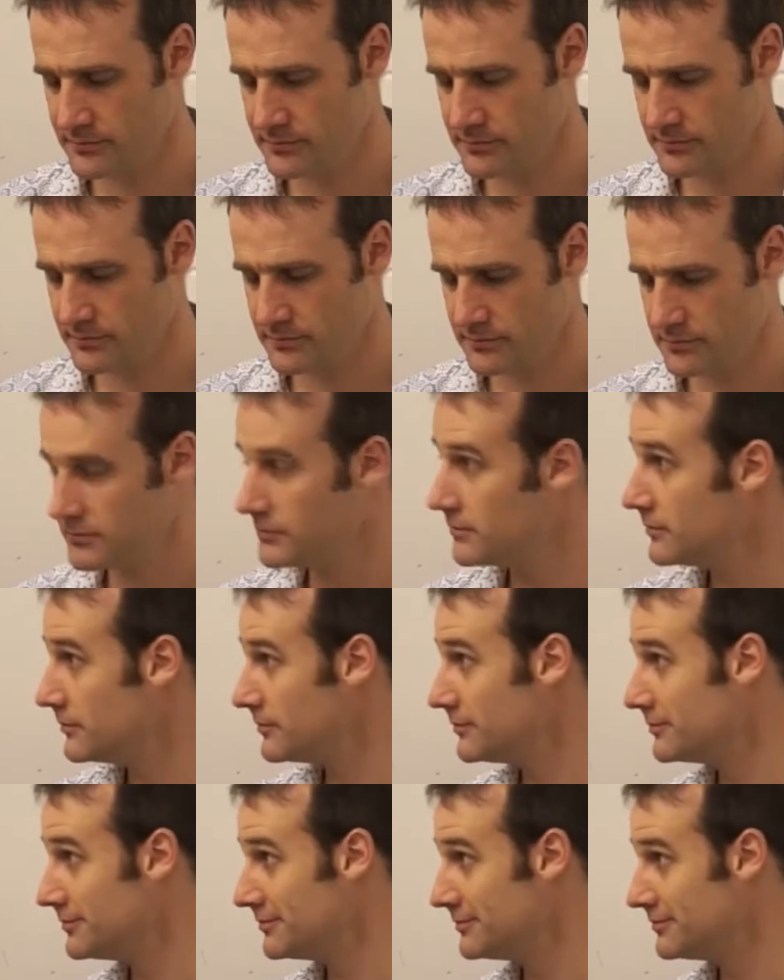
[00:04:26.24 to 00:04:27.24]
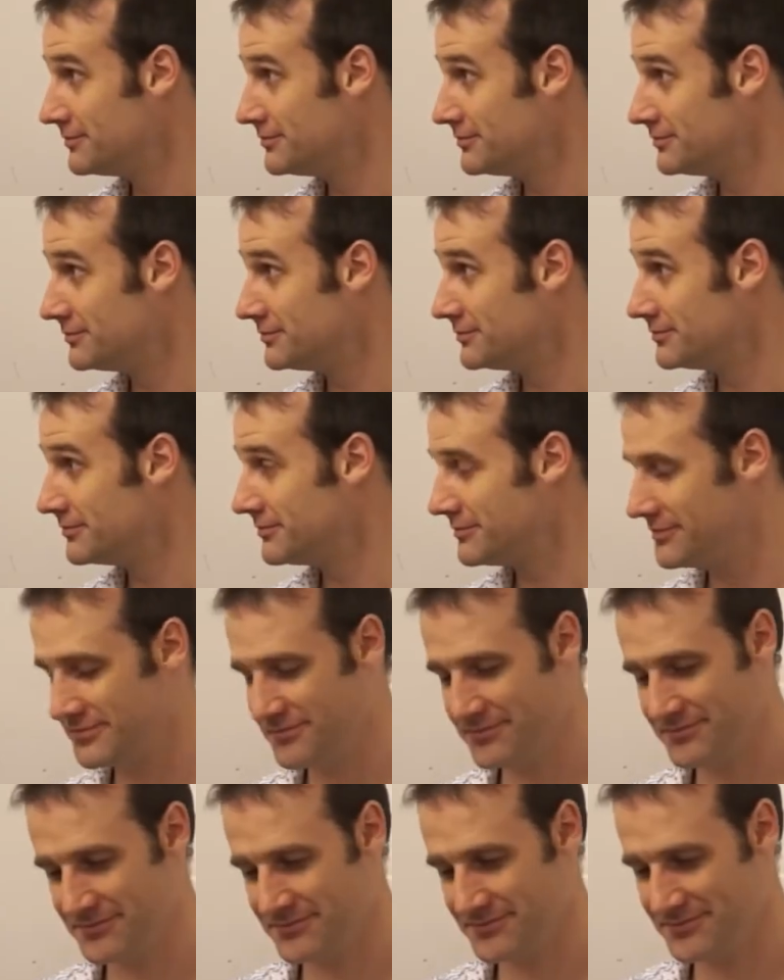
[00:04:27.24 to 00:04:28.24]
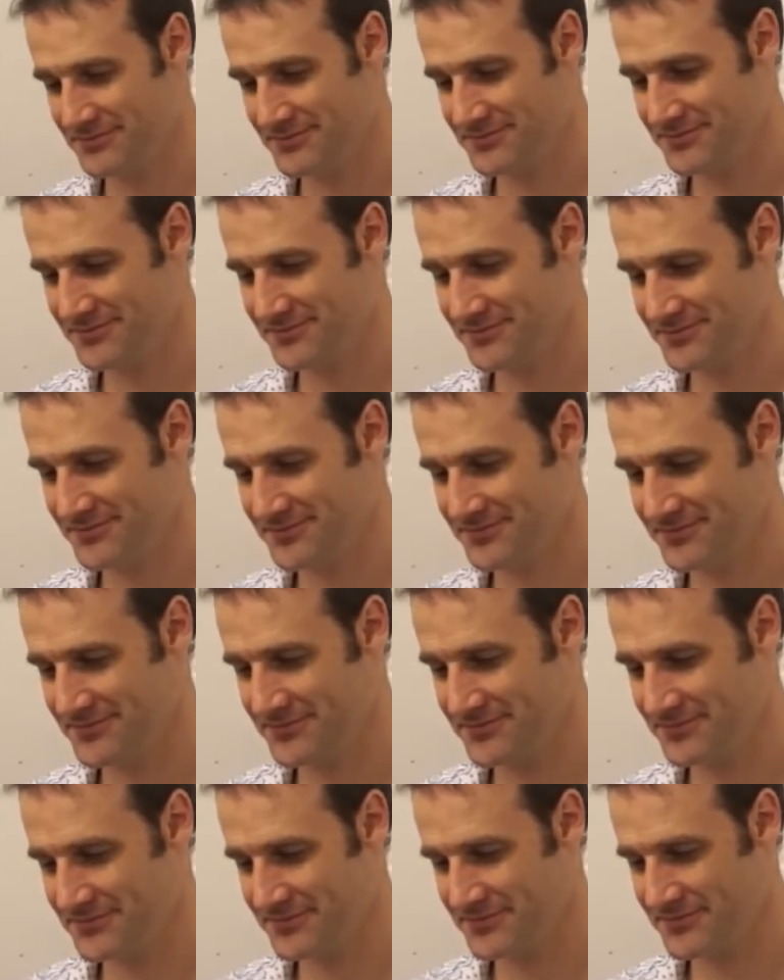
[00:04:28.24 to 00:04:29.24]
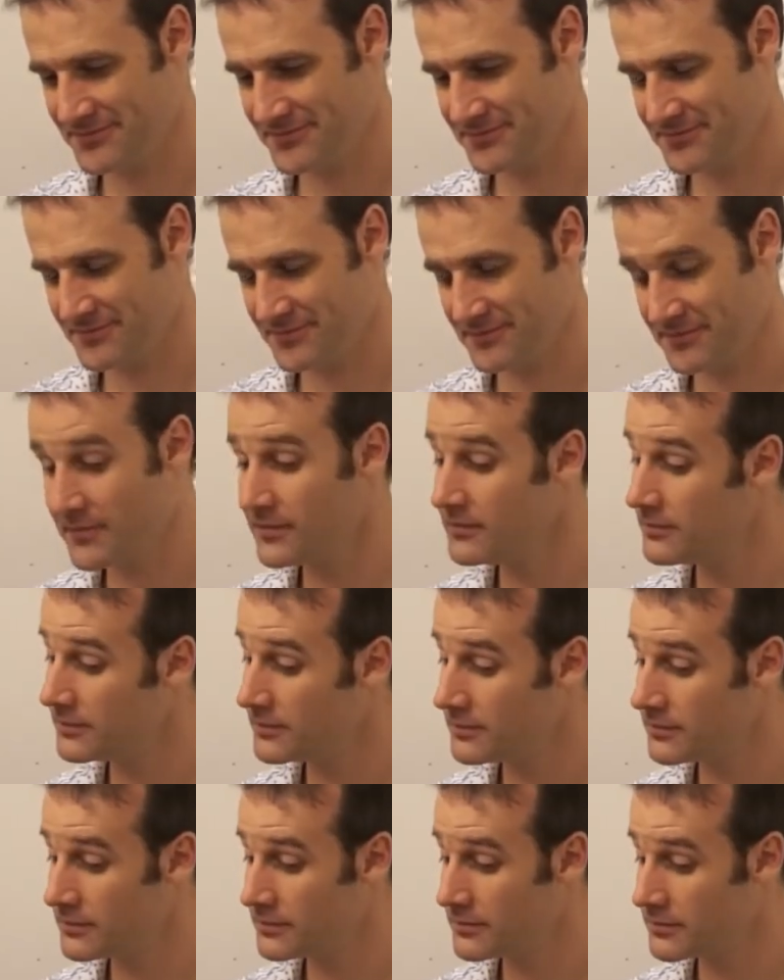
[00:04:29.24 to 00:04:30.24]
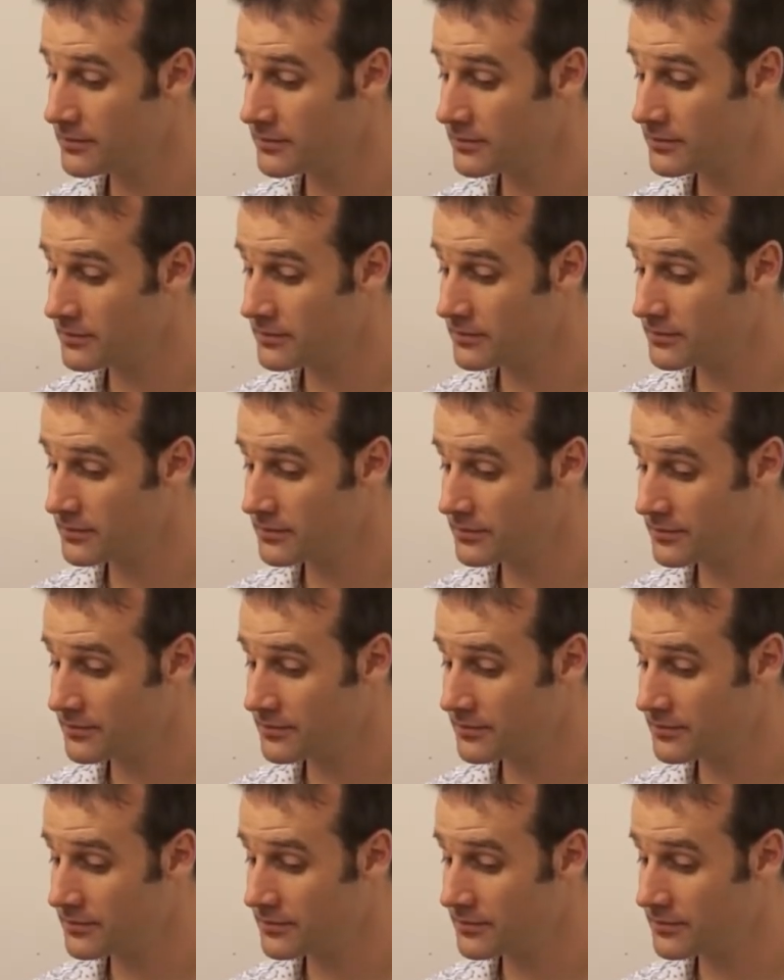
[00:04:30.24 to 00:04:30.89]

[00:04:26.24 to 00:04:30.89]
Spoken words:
[no speech]